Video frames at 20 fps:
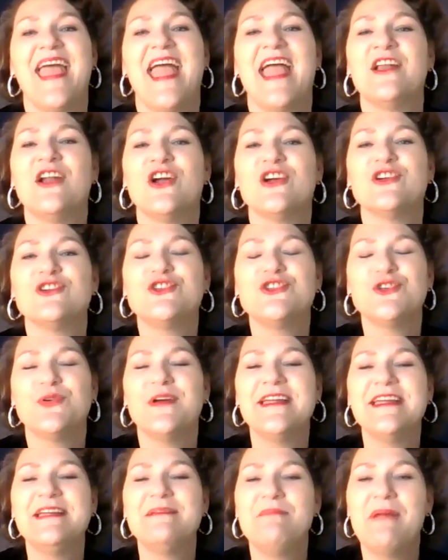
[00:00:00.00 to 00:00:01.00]
and her
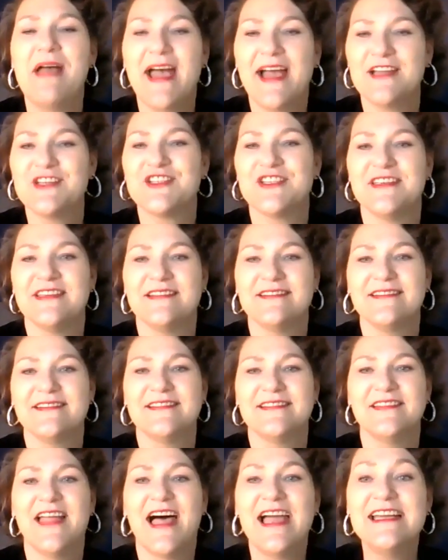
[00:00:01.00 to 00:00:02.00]
joy and passion
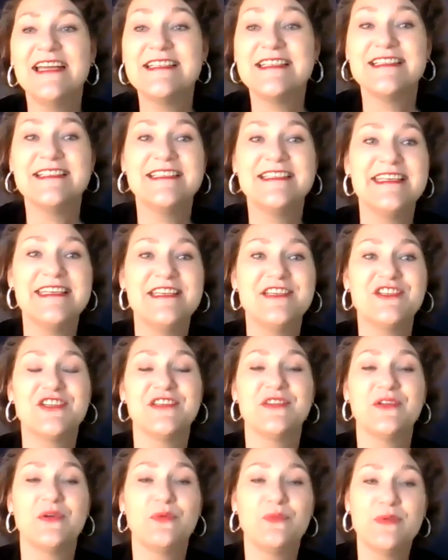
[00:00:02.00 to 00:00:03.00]
lies in
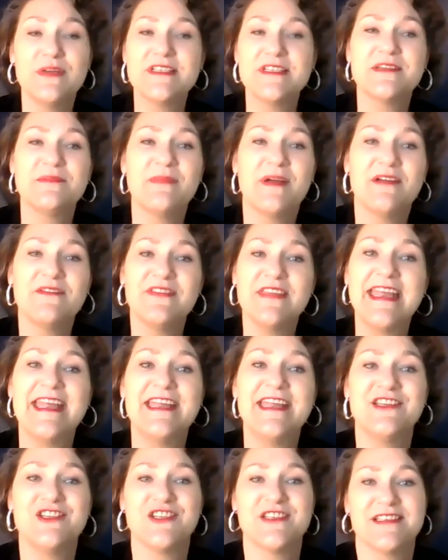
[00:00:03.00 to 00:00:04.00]
teaching the wisdom of the
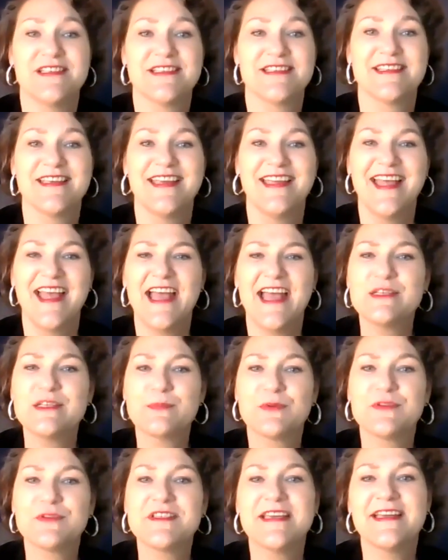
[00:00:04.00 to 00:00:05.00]
ages as
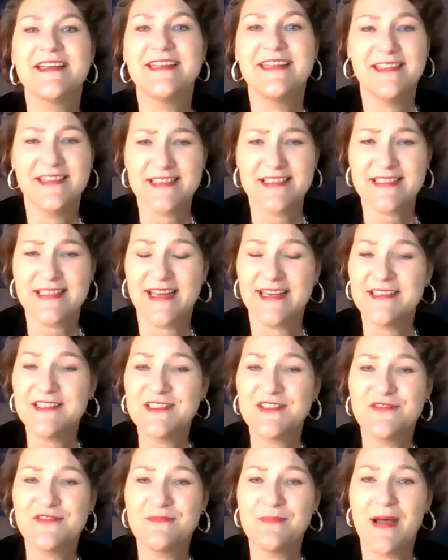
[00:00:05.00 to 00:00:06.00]
presented in the
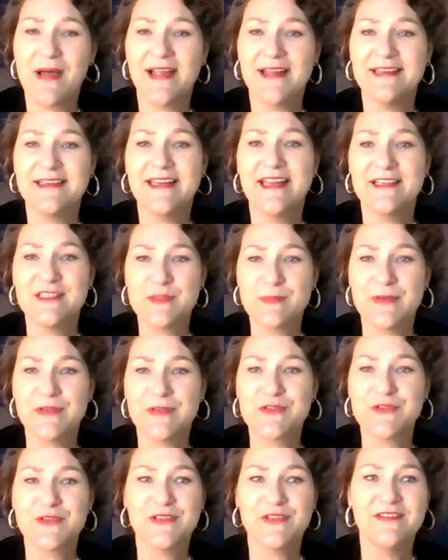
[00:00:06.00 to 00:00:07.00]
science of mind and
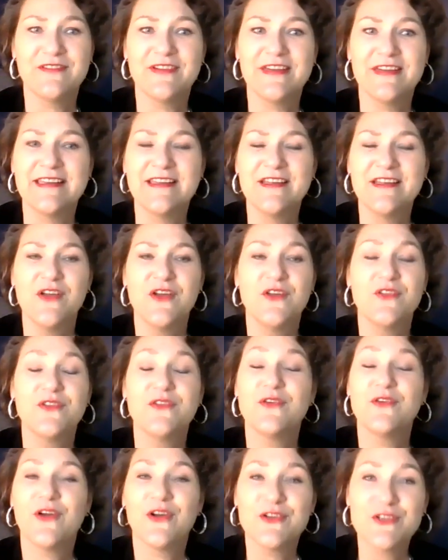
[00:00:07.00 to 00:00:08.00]
spiritual living
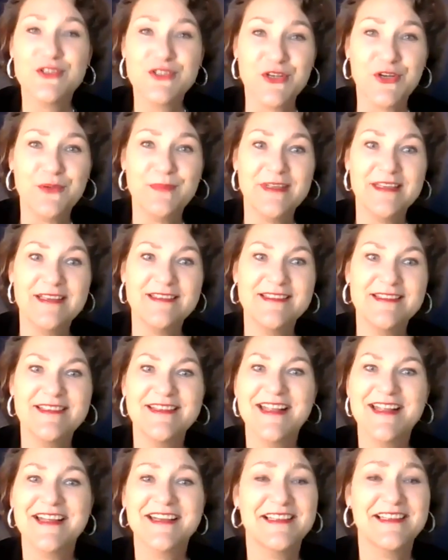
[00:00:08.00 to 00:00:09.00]
through her
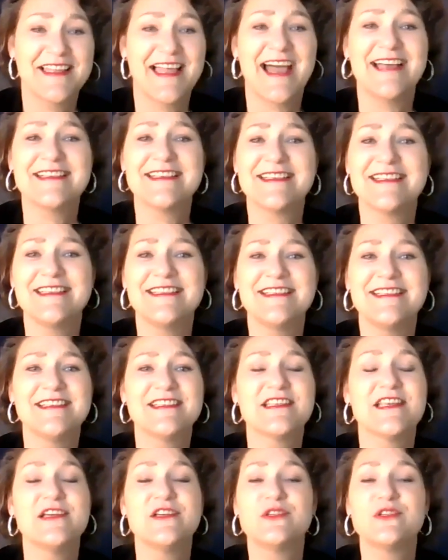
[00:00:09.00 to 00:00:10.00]
sermon,
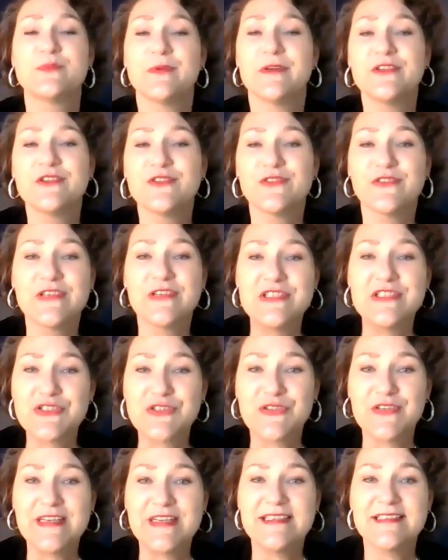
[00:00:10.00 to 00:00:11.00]
classes, spiritual
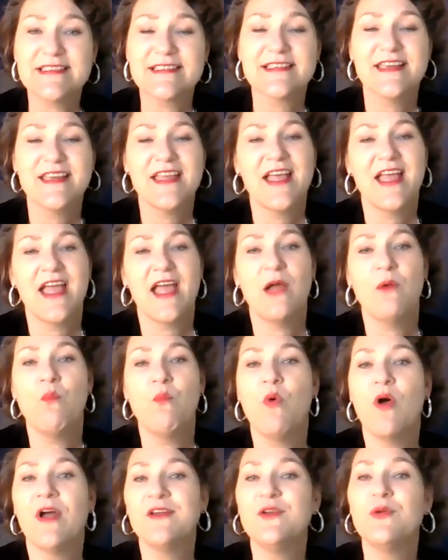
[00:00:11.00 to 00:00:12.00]
retreats, and
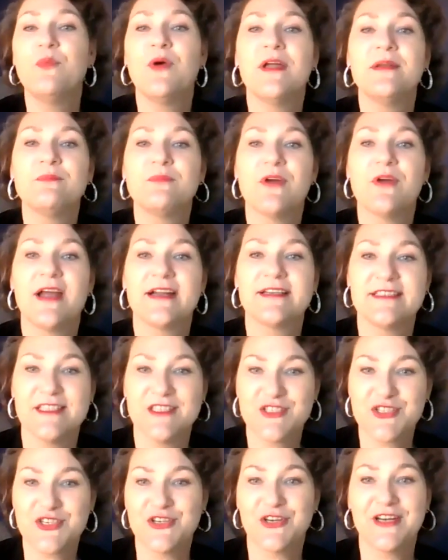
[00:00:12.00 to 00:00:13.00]
one-to-one
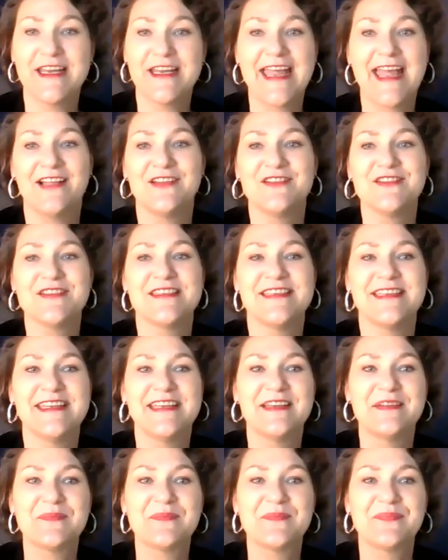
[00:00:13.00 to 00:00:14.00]
practitioner counseling.